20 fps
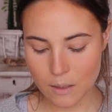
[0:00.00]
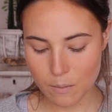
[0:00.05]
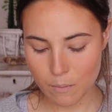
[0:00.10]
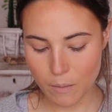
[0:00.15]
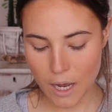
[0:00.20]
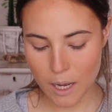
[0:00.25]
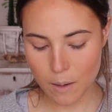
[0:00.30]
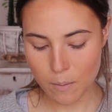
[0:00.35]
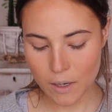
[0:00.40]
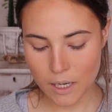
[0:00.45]

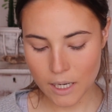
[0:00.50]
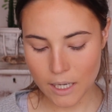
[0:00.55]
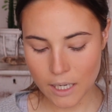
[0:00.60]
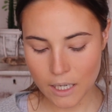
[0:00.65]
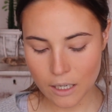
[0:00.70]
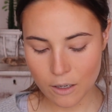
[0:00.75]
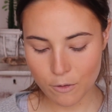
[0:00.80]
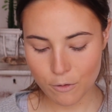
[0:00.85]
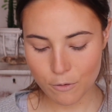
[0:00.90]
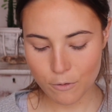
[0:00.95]

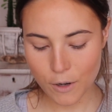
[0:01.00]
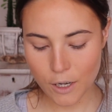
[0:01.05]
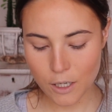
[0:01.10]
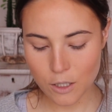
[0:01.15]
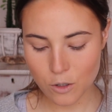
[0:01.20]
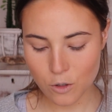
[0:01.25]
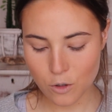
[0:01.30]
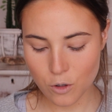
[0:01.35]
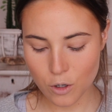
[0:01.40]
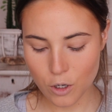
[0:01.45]
Maybelline
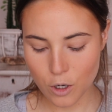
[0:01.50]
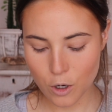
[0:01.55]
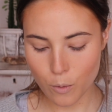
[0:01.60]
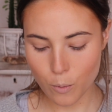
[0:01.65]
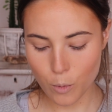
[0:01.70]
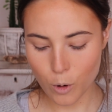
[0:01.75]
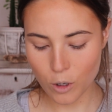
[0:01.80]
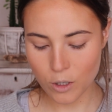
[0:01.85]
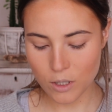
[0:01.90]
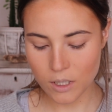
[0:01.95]
Face Studio
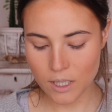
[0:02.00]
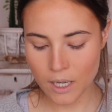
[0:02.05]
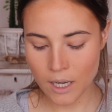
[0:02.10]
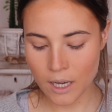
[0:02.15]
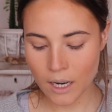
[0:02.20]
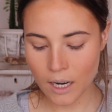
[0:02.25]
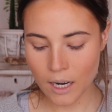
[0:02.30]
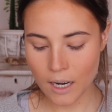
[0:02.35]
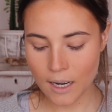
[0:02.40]
Bronzer